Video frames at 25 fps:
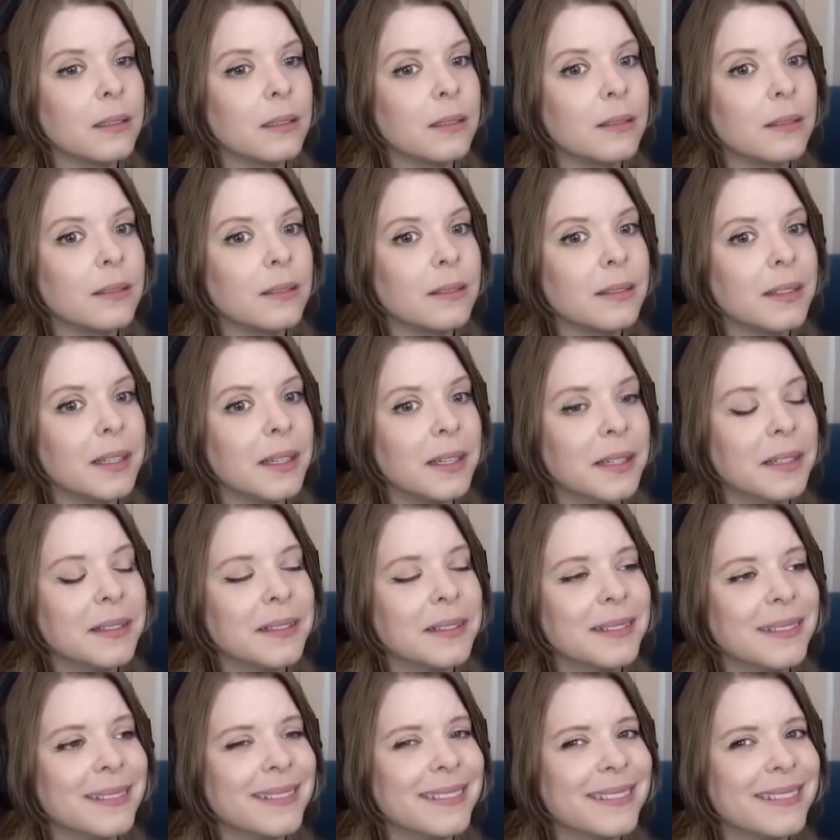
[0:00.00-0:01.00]

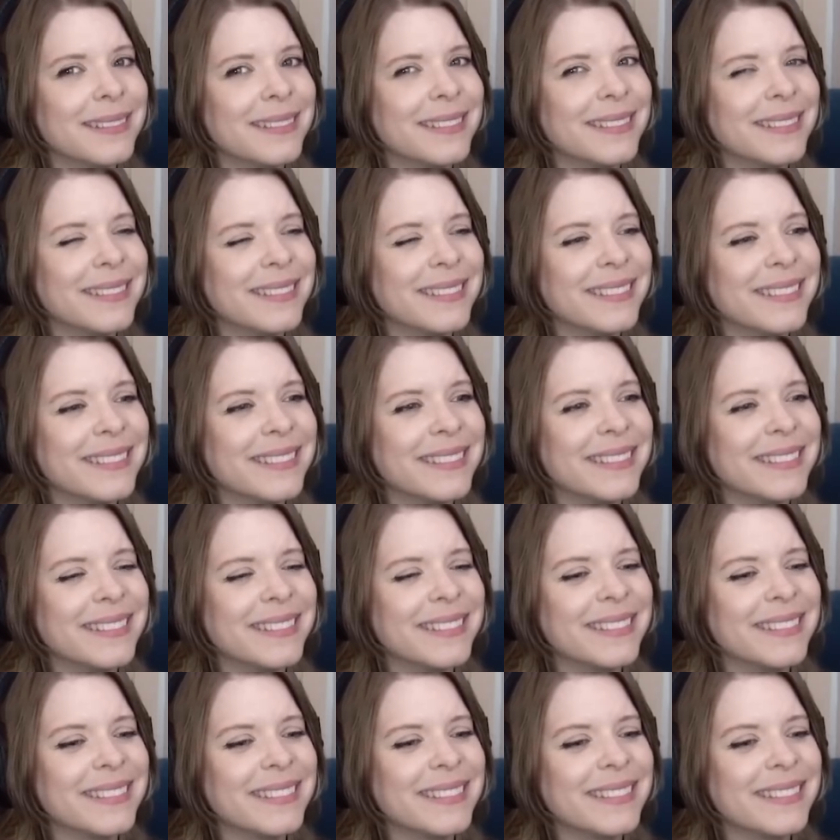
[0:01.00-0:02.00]

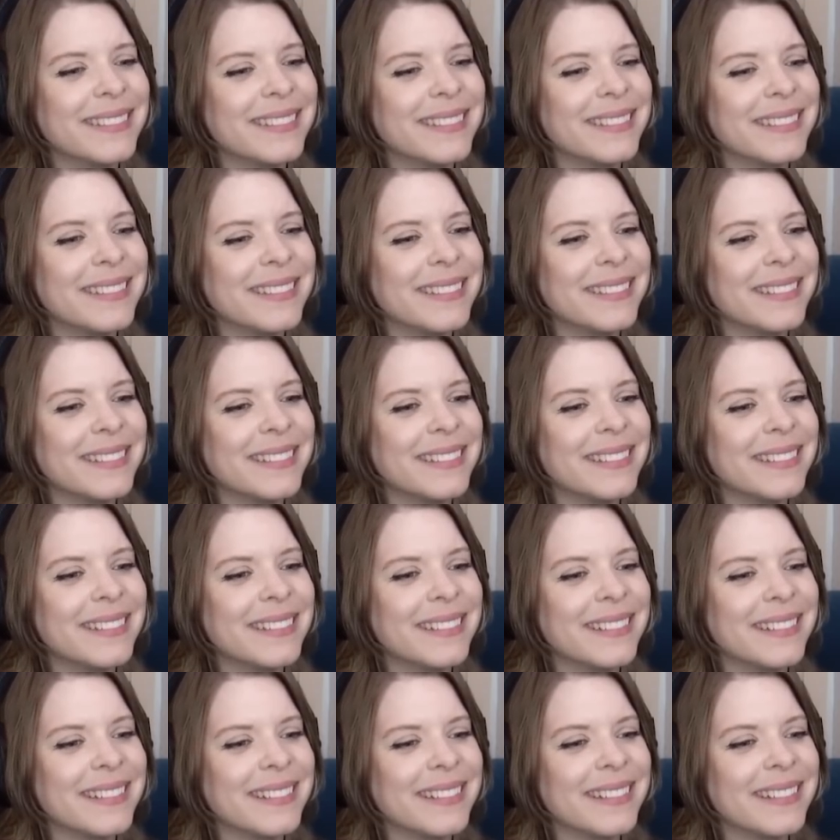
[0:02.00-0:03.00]

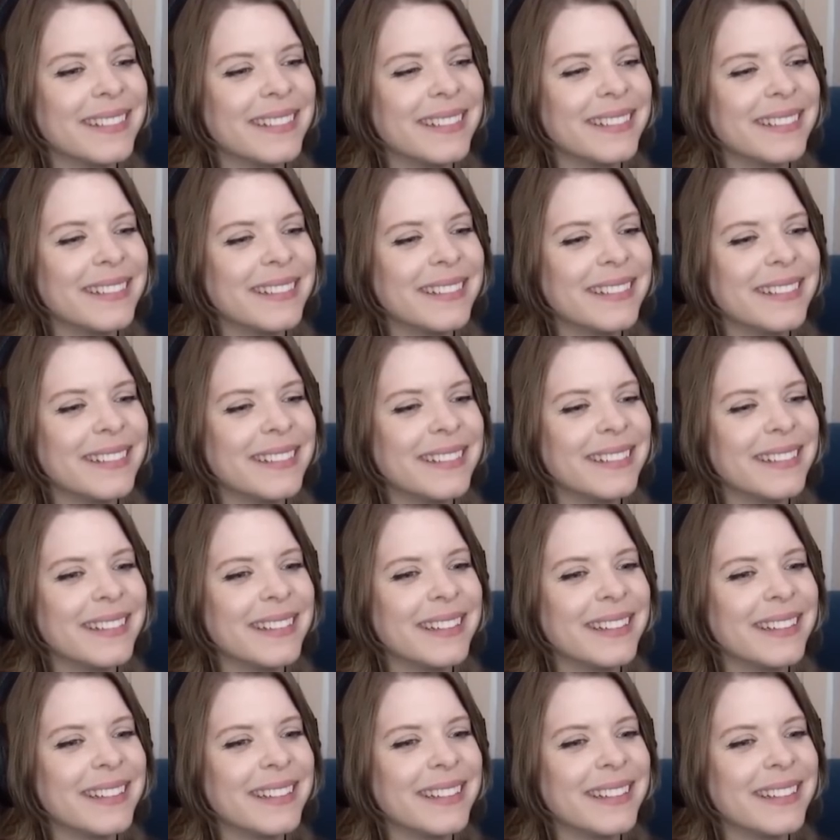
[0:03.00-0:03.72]
This person isn't speaking.